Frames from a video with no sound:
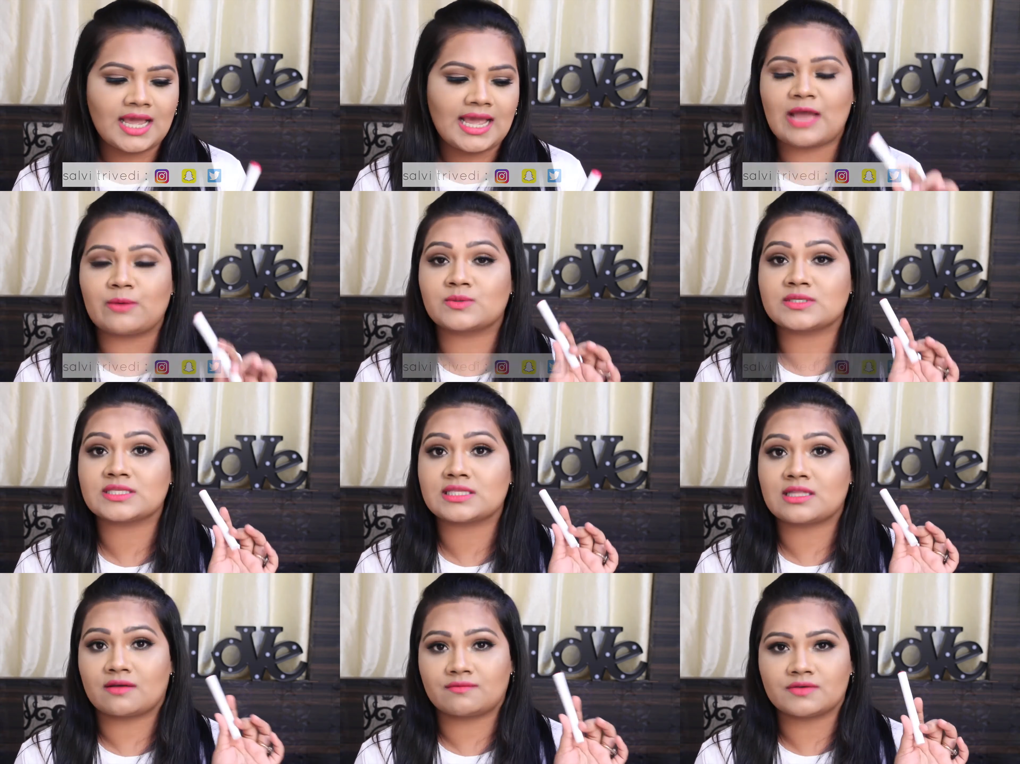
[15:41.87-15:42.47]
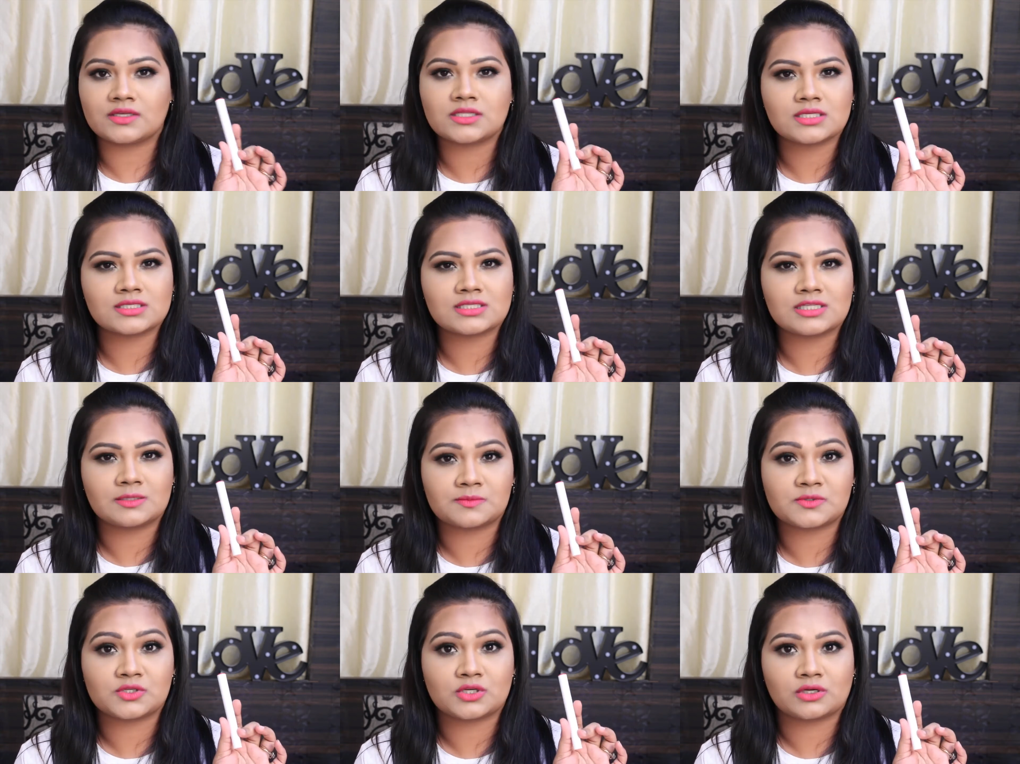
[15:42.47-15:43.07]
I was loving
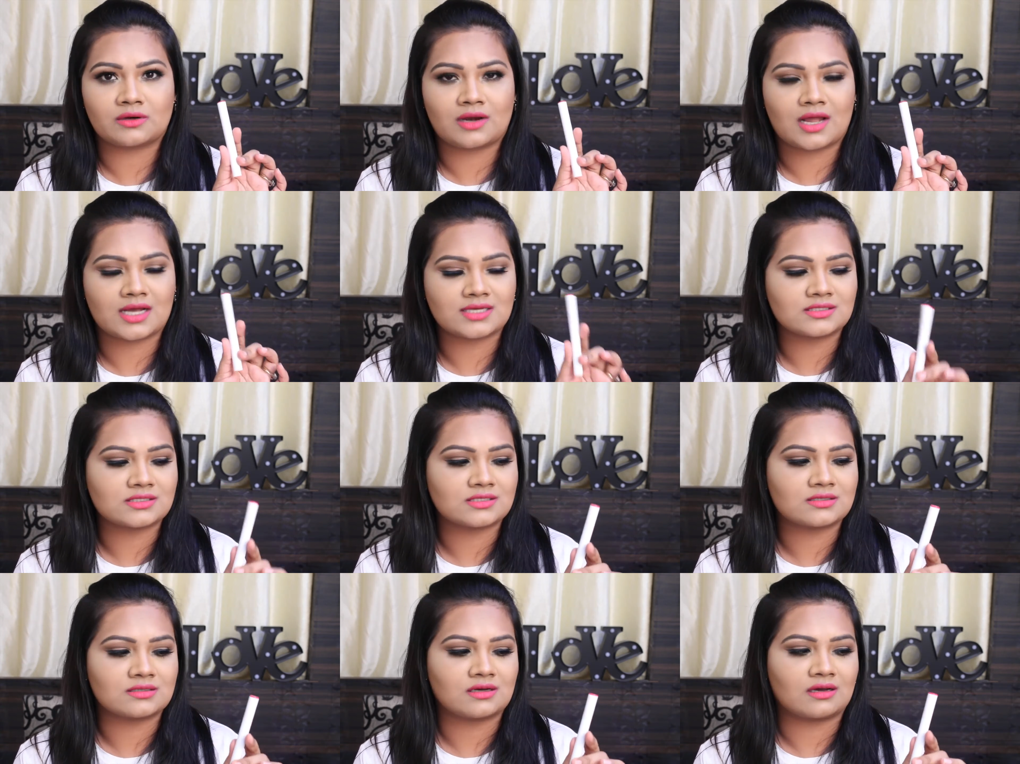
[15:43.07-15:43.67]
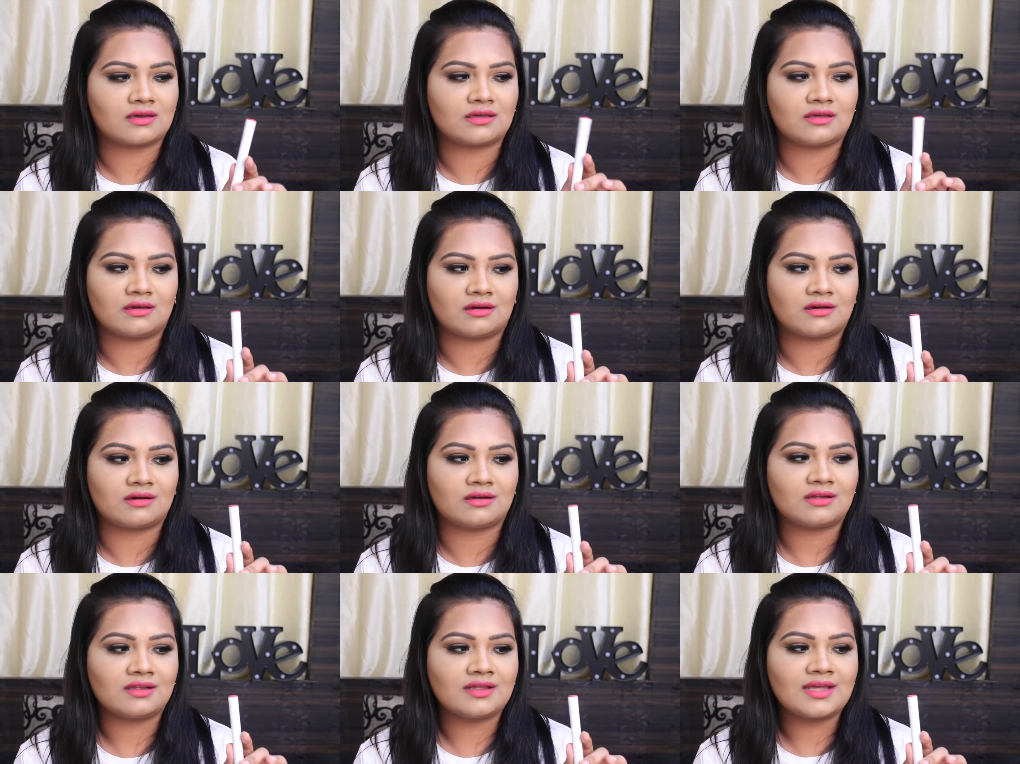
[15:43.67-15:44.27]
this lipstick last uh,
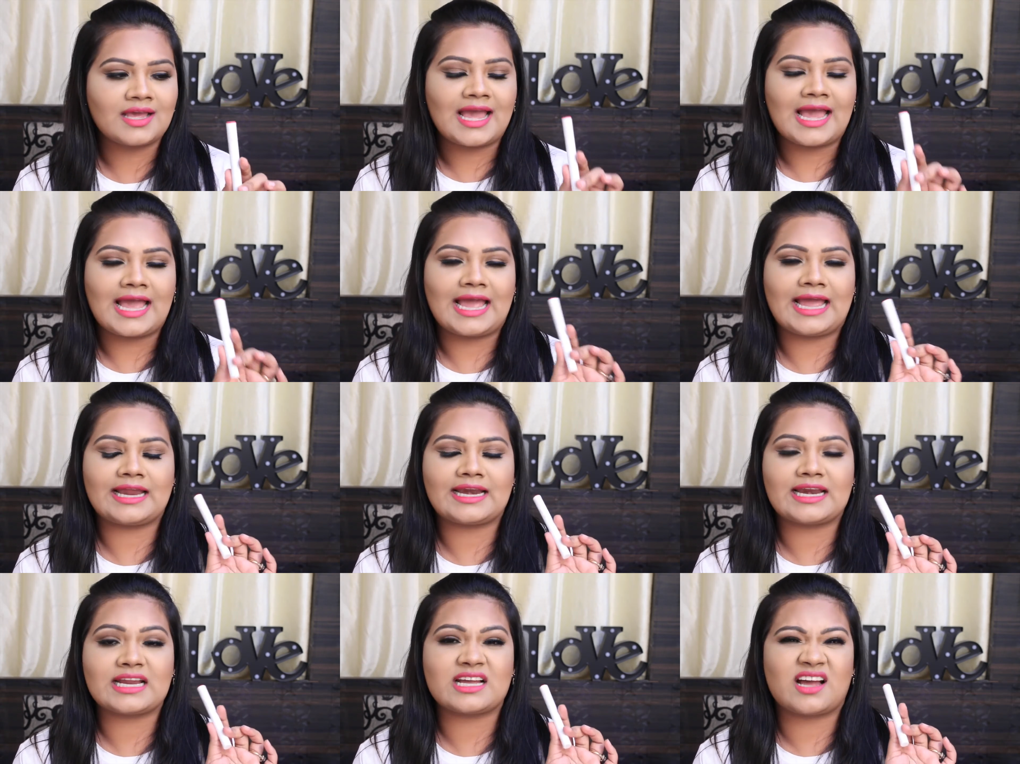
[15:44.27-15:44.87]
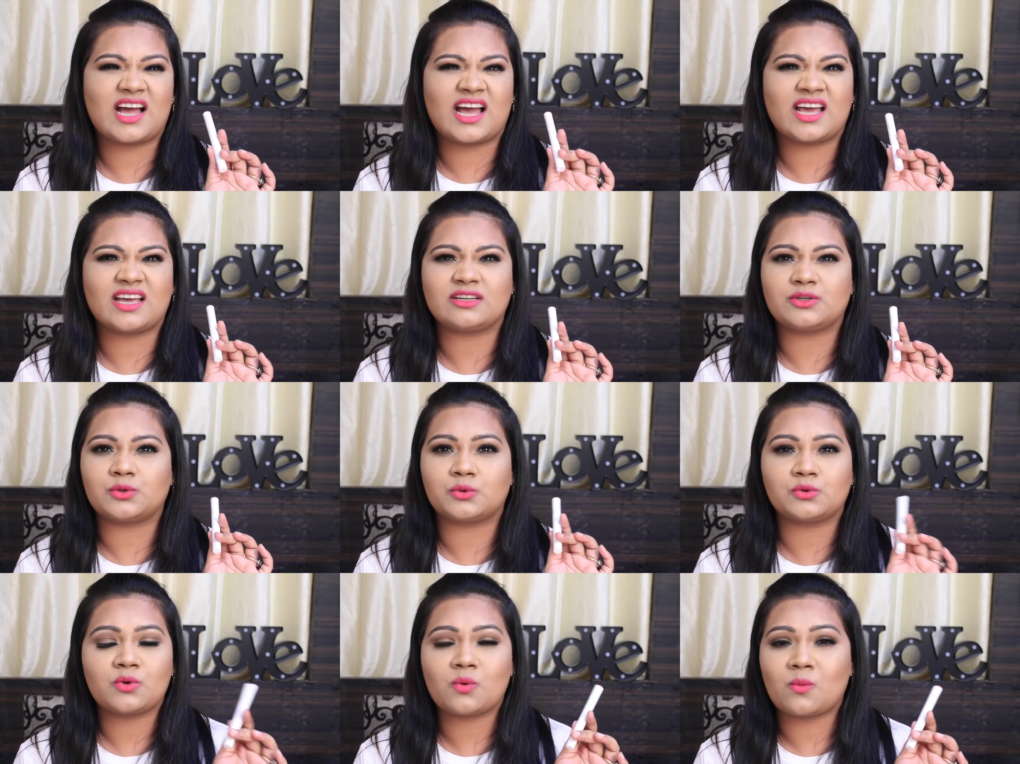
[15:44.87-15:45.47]
year, and
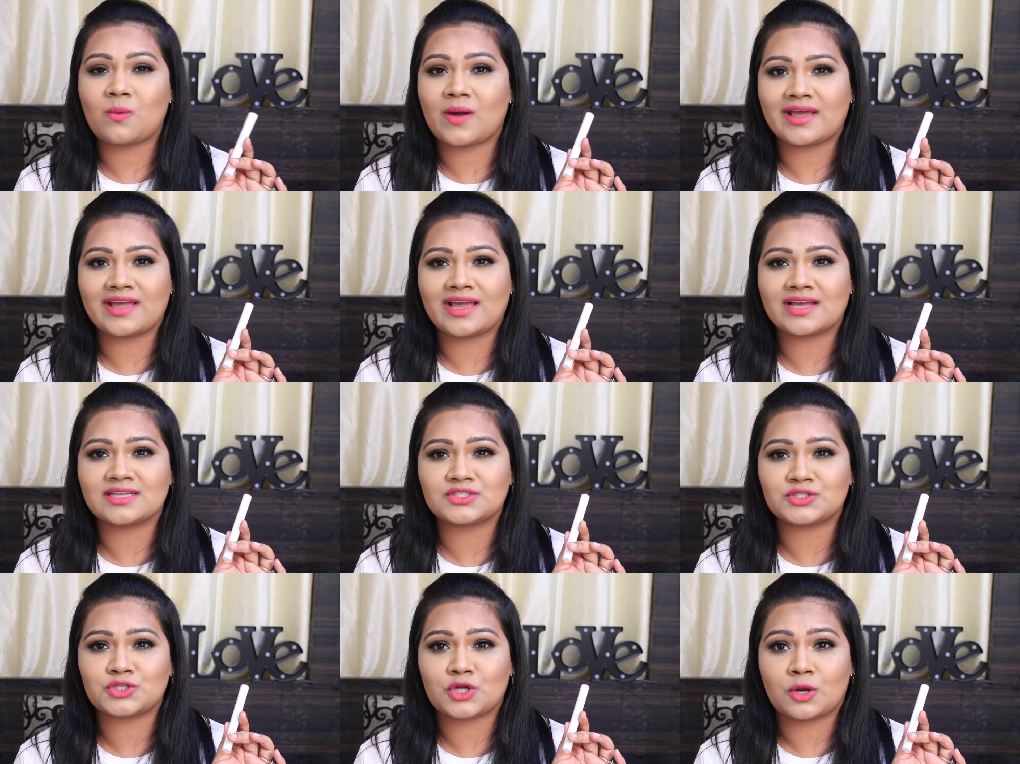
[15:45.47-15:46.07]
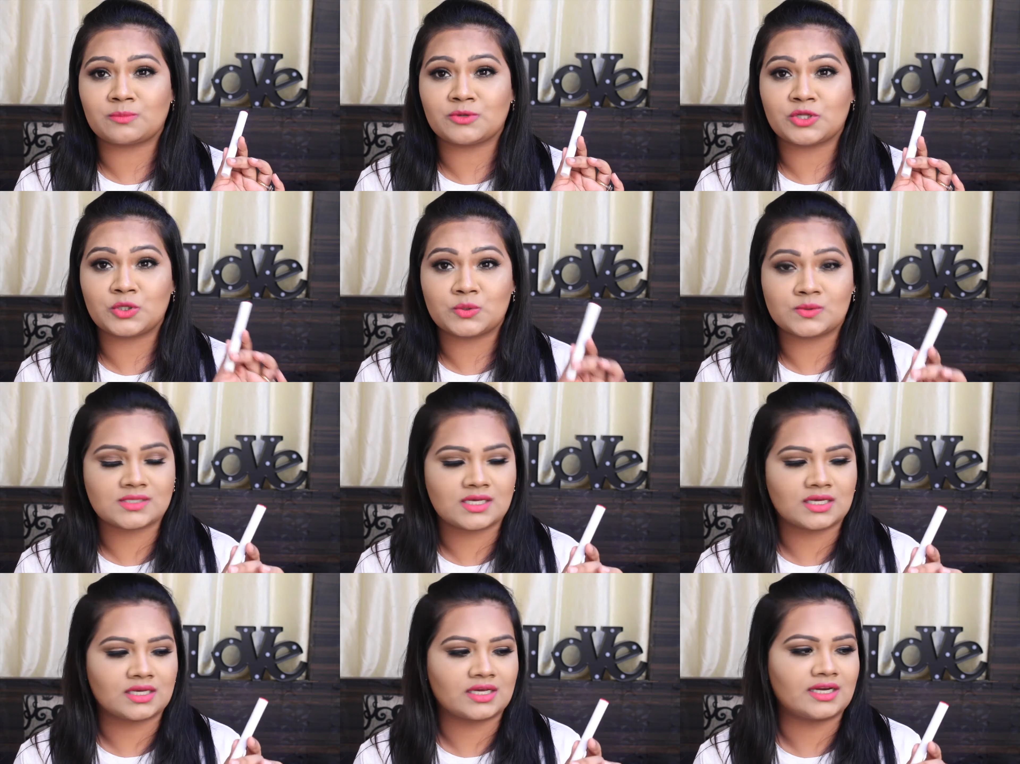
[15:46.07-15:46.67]
I don't know why I stopped
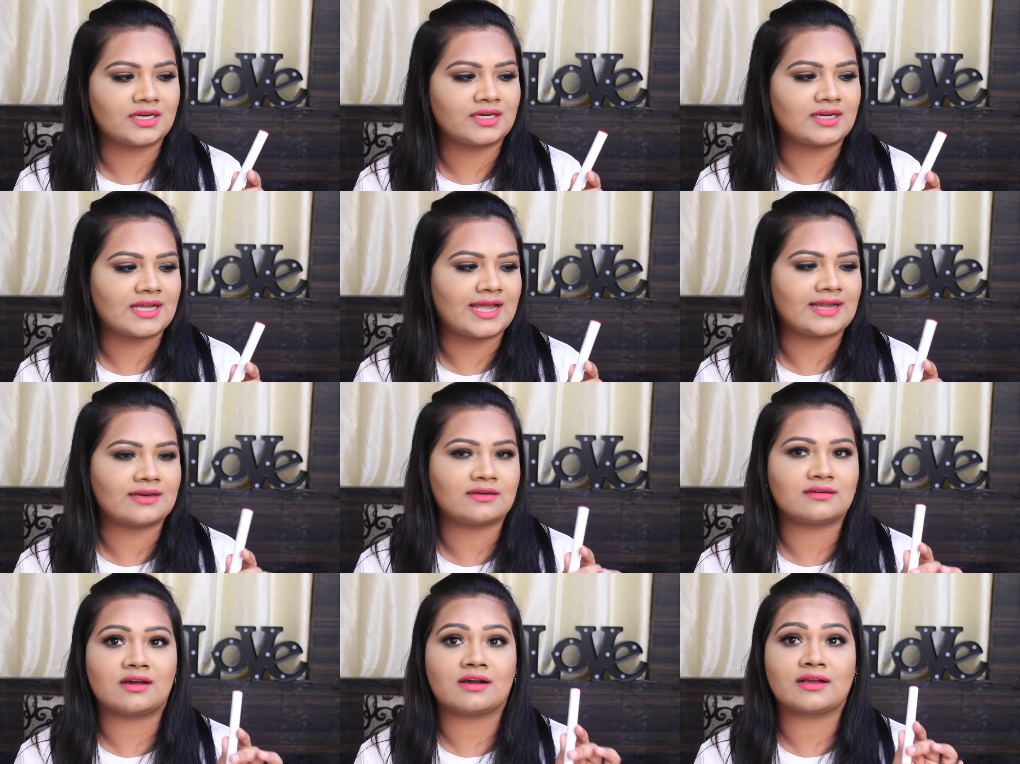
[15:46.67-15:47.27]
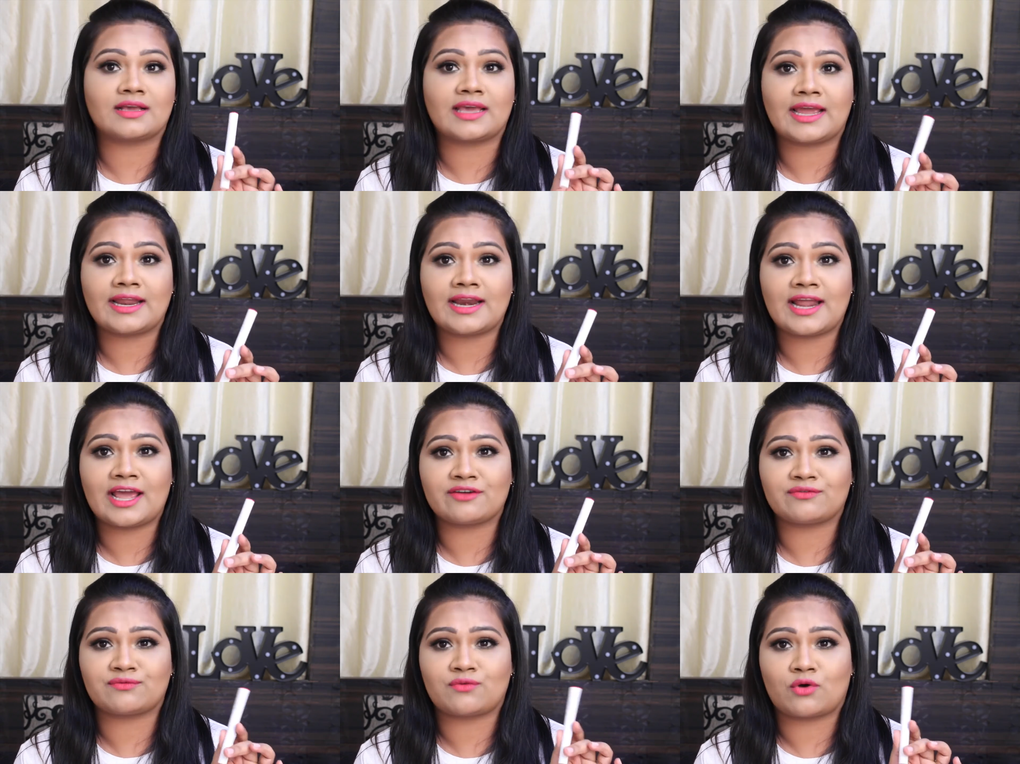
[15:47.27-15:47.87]
using it, and
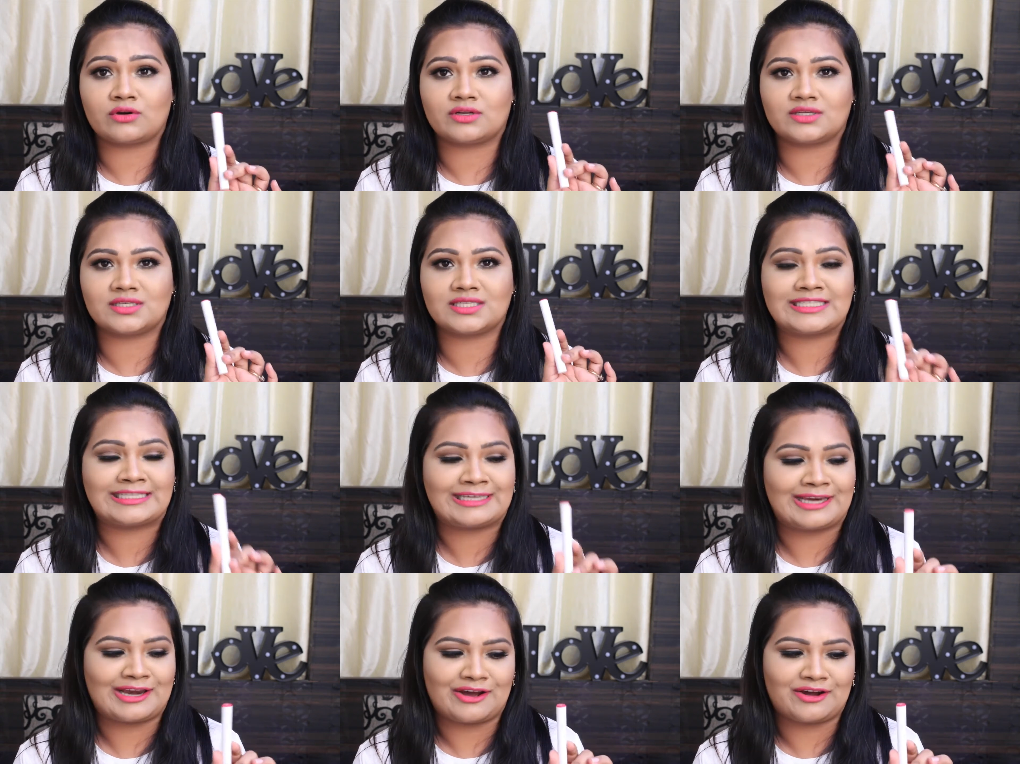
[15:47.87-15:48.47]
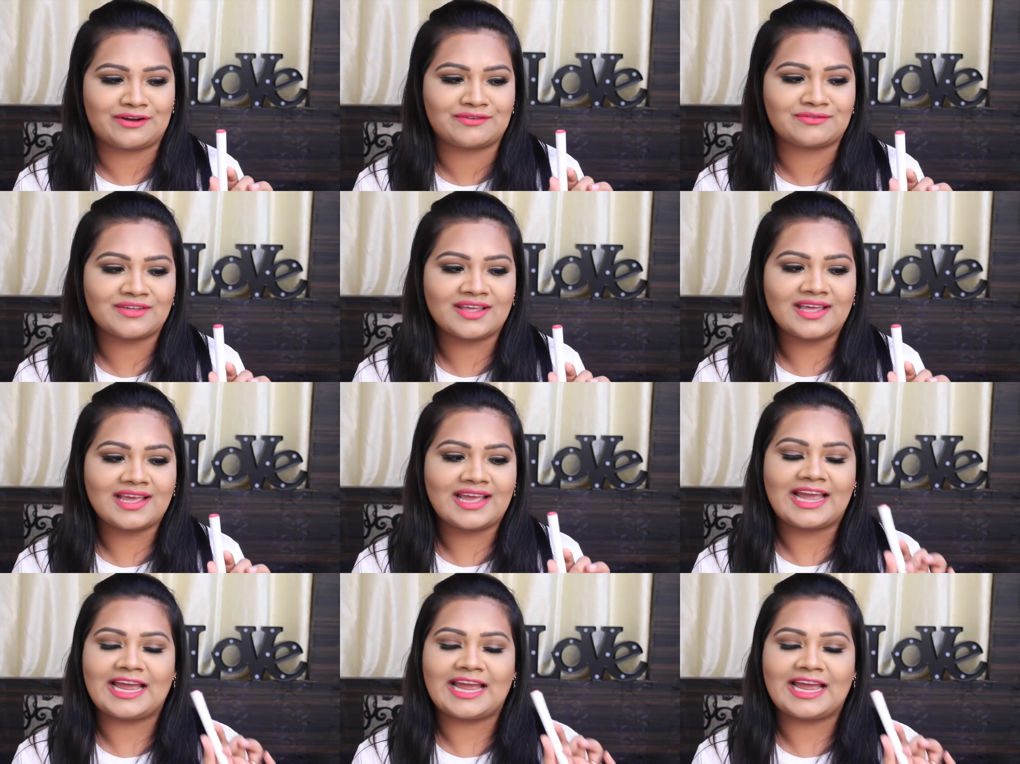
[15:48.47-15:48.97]
again I have fallen in love